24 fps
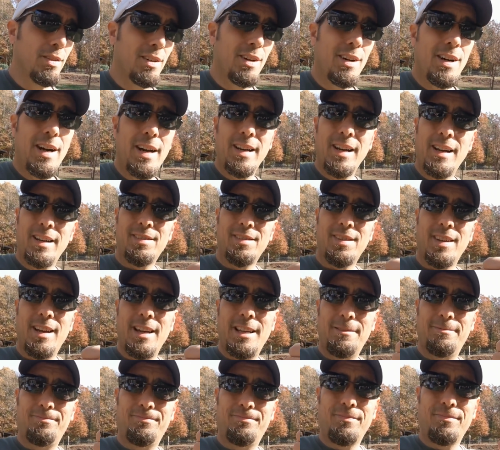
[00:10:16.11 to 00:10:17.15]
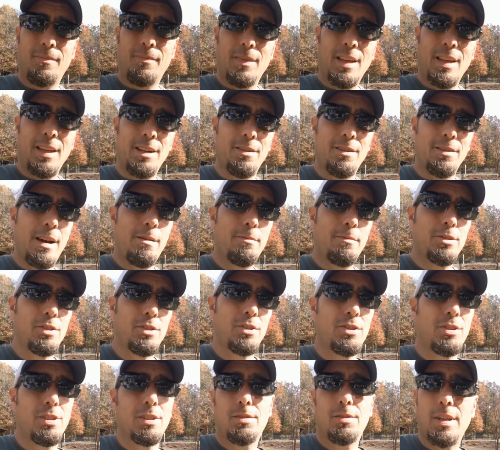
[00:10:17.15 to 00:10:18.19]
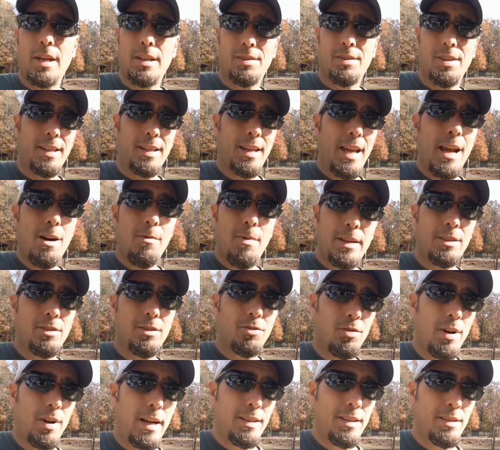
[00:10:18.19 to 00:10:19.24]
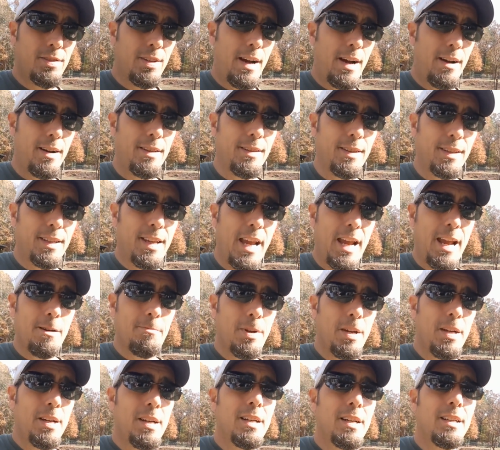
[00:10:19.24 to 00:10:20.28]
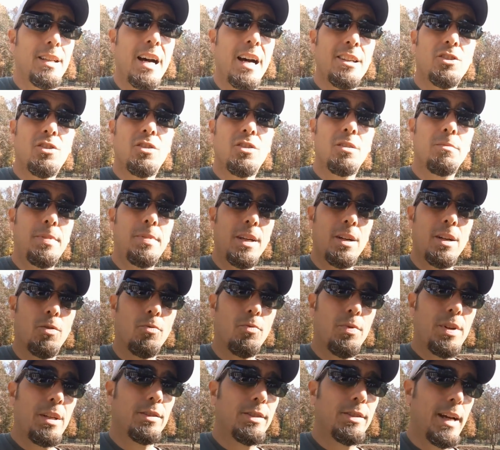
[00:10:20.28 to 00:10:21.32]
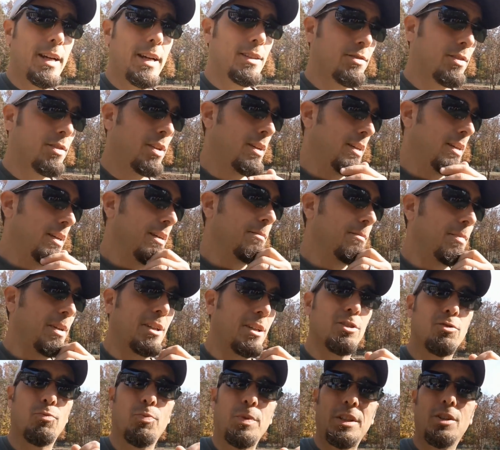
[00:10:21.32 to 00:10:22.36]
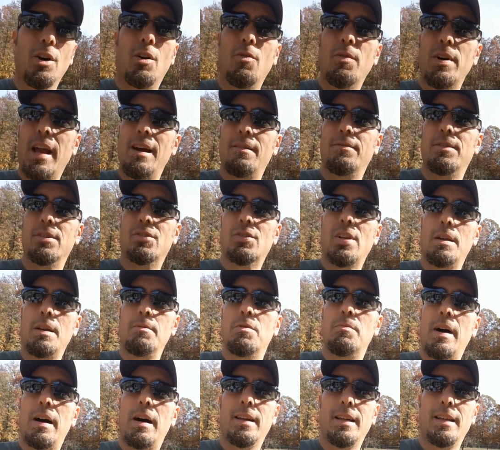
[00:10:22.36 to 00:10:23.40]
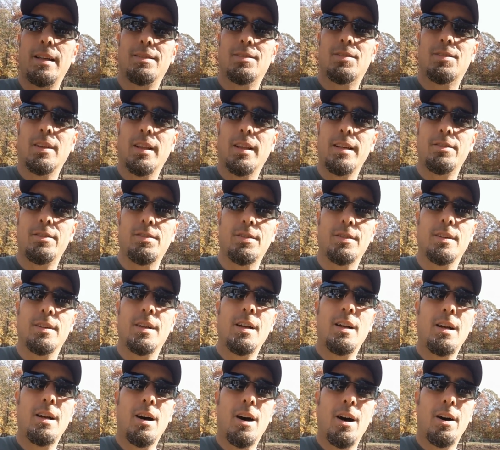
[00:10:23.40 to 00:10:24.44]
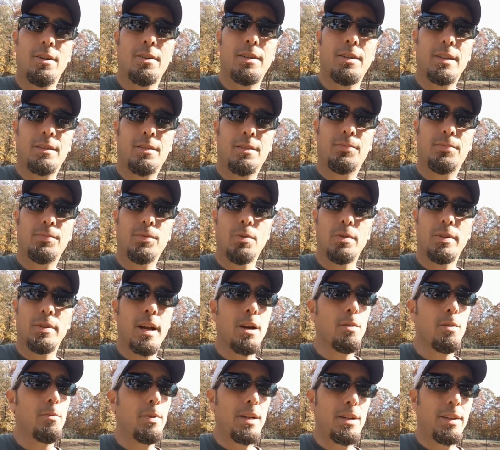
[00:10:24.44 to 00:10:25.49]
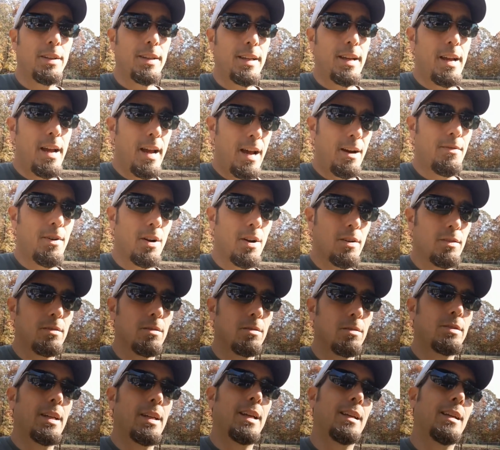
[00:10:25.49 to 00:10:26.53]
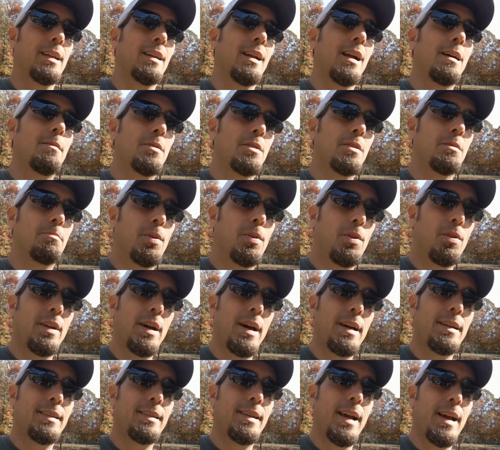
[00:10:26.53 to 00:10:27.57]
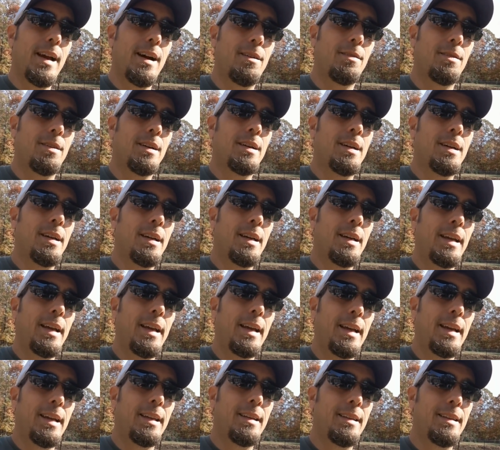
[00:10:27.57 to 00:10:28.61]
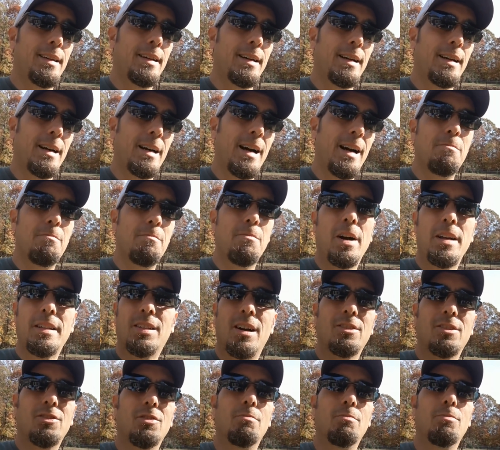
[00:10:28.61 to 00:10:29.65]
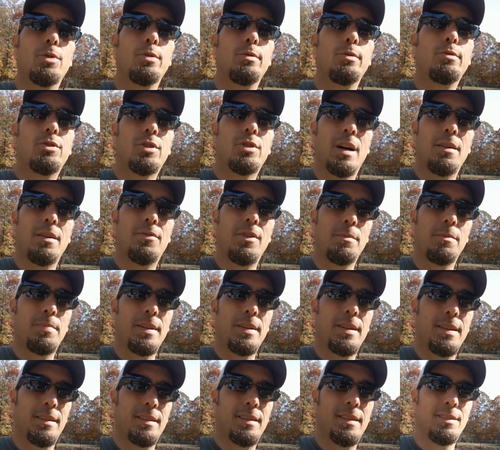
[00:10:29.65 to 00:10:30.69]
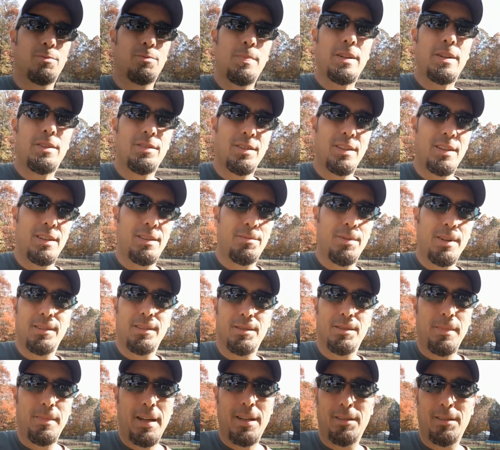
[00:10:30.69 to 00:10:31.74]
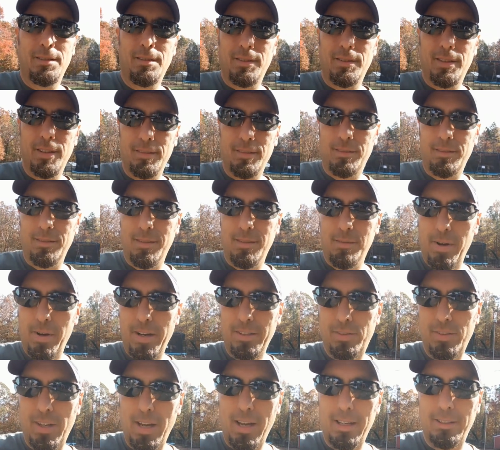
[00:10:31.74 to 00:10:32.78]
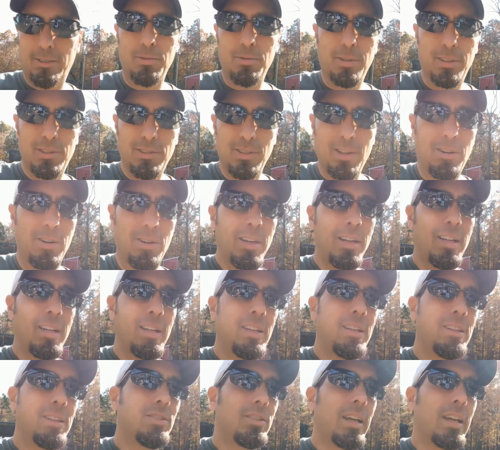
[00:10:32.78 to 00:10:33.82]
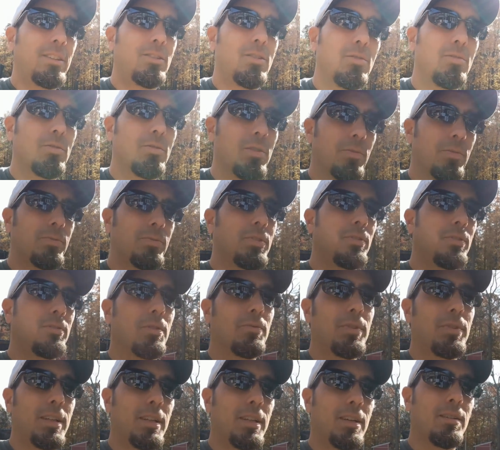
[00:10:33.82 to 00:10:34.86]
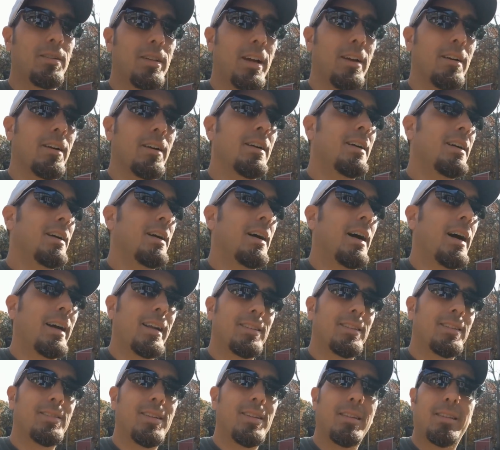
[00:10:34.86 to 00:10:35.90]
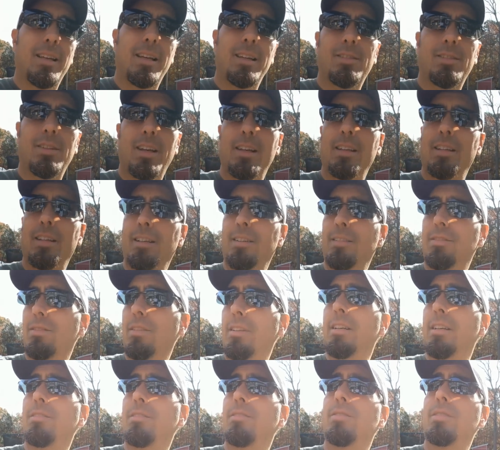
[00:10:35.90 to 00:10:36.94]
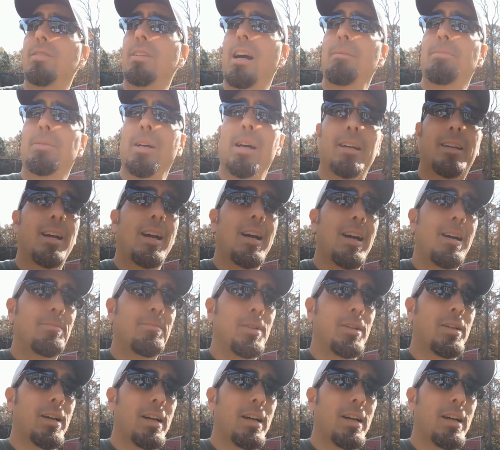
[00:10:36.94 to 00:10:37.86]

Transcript: So I got to say, you know, that was a success. I can't wait to try this out on the camp. That's going to be a real test because we don't have the same amount of insulation underneath the floor there. We only have R13, and I'm going to pull that down, and uh, I might tuck some new stuff up in, especially where the, mount, the, the mice got to it. So stay tuned to a future video there. I got to say thanks again to insulationstop.com.